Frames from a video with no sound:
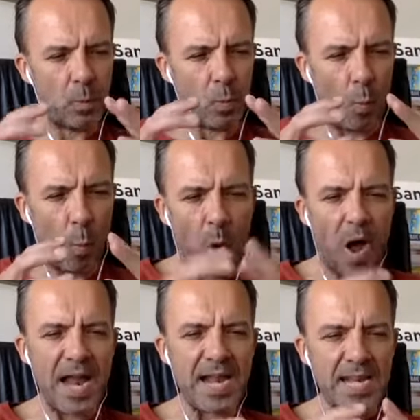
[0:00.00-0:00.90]

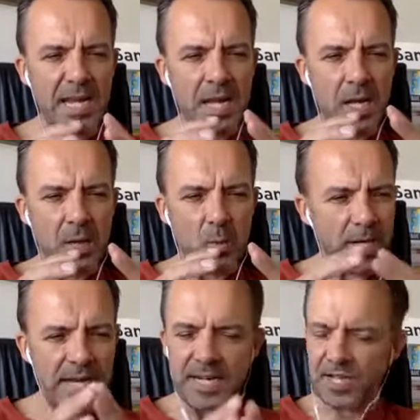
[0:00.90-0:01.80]
why we
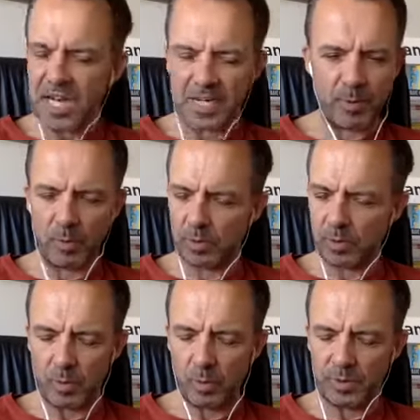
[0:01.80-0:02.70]
need a dashboard
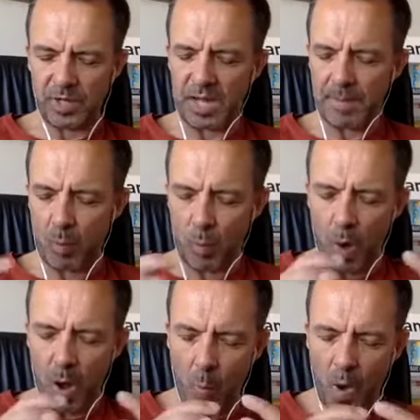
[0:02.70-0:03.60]
all the time, but
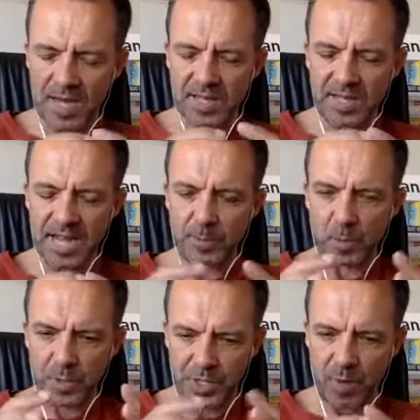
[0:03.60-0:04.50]
why is the
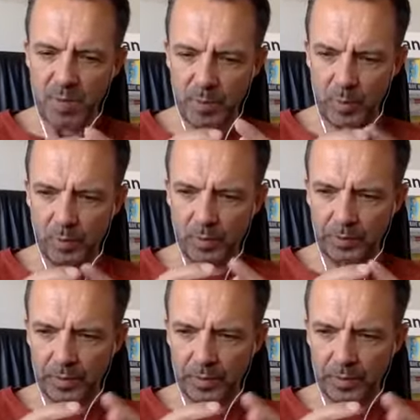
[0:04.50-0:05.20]
dashboard so important